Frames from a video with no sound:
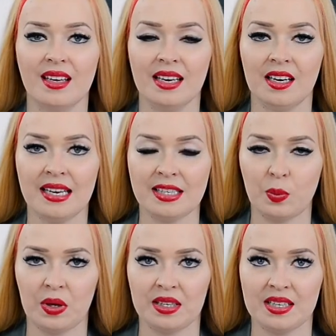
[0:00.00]
In our next
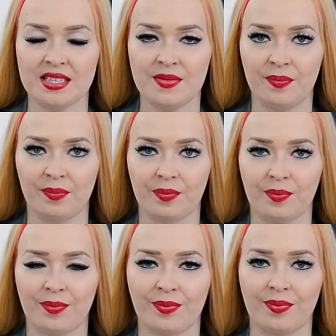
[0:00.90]
word,
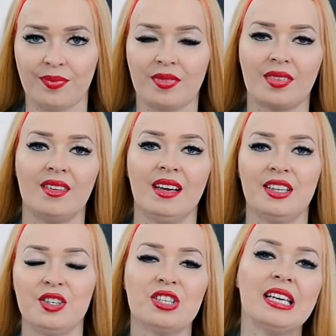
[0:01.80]
I
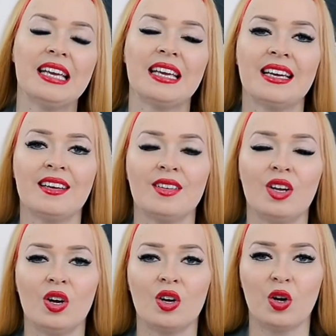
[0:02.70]
usually hear
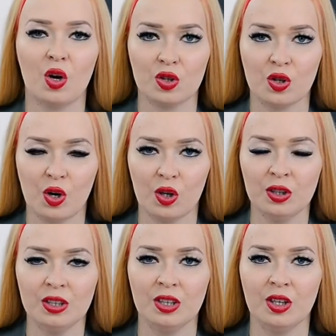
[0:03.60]

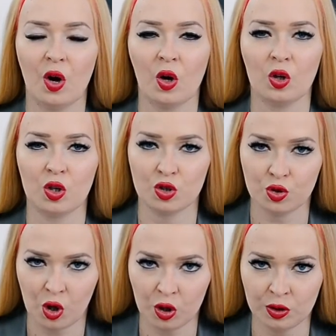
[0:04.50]
control or
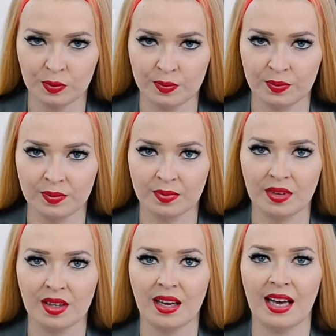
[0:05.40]
control
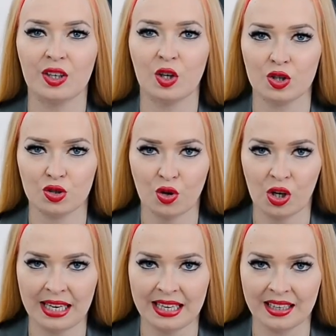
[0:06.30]
and
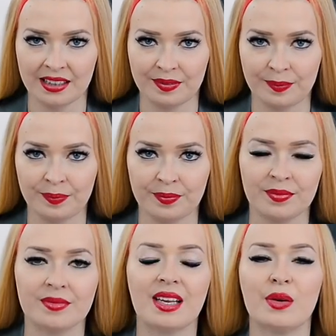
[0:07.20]
controlling.
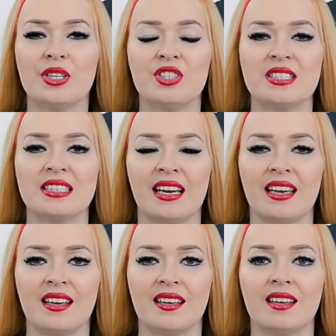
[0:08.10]
And we should
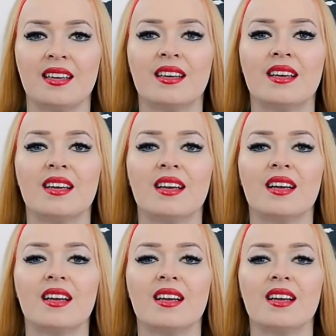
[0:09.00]
say
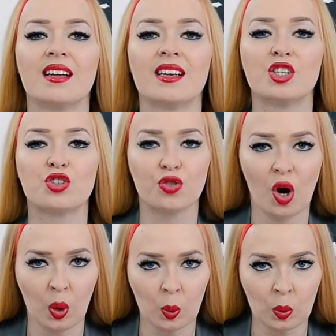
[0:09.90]

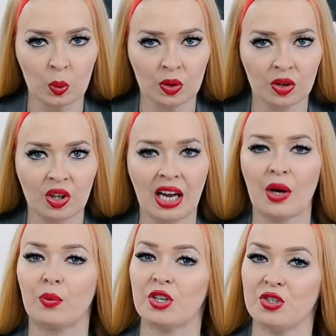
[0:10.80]
control. I
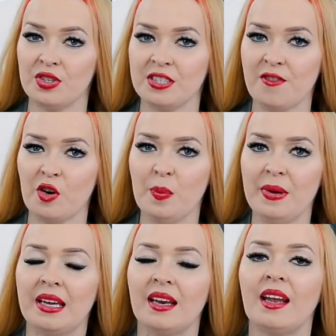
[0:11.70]
reduce the very
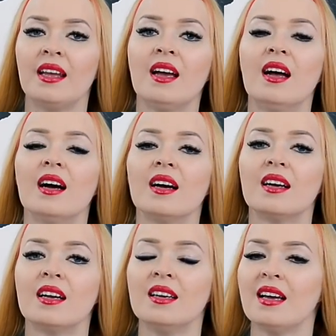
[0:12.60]
beginning.
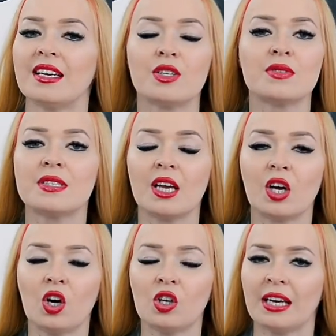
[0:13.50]
Kun, I don't say
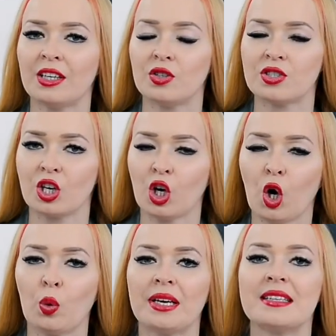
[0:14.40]
con, I don't say
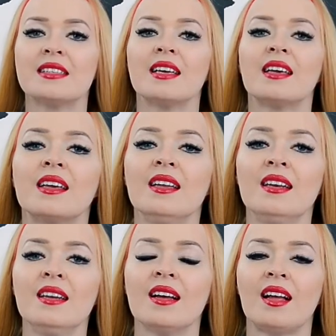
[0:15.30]
con, I say
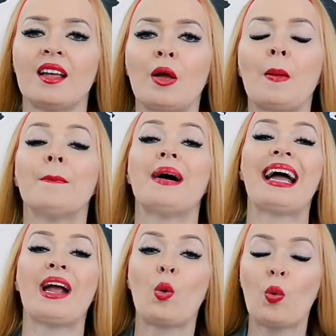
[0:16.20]
kun. But
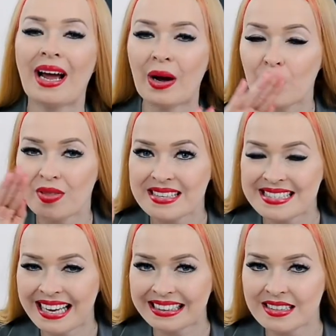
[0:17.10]
I round the
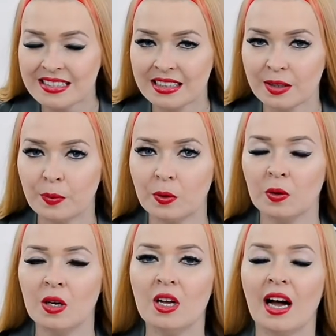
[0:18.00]
second
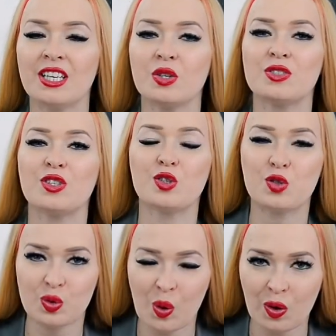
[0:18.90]
syllable. I don't say
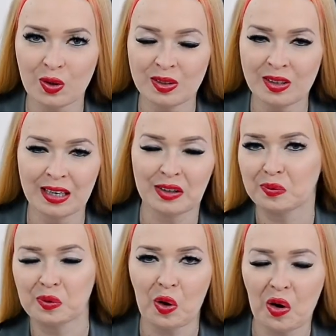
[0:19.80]
troll,
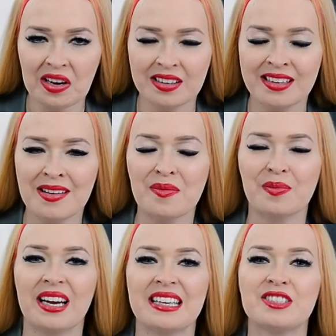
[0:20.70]
like troll,
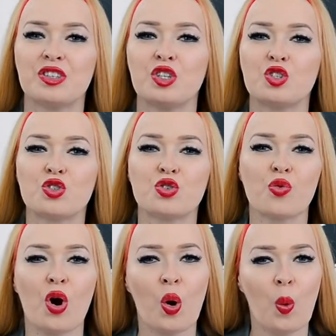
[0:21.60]
but I say
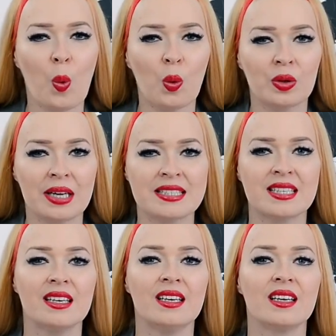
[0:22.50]
troll. It's
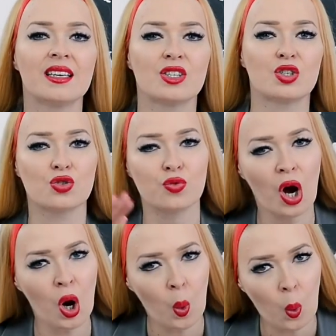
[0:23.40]

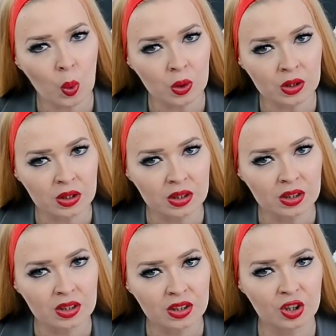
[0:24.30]
control,
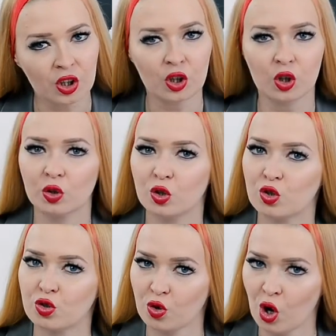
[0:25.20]
not
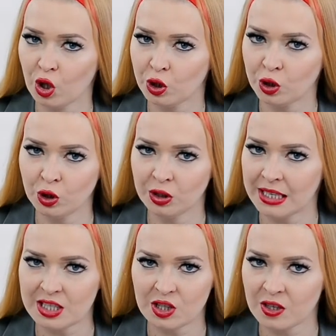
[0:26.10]
control.
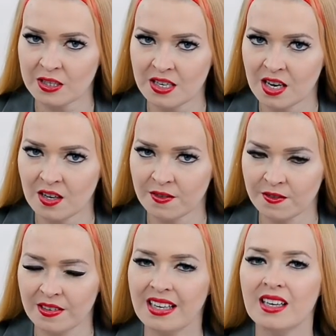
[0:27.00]
That's not enough.